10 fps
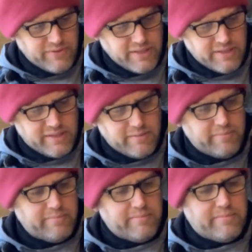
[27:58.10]
there's a
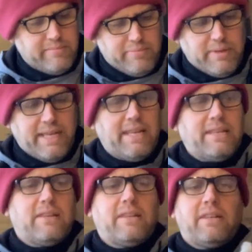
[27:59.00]

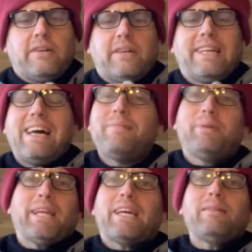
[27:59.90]
brand on it or not,
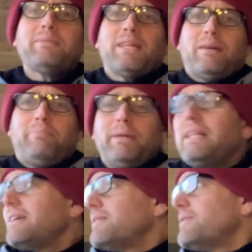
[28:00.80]
but it comes on a
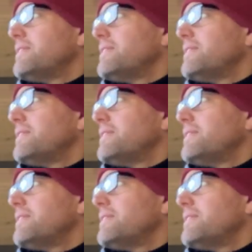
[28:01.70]
pillow.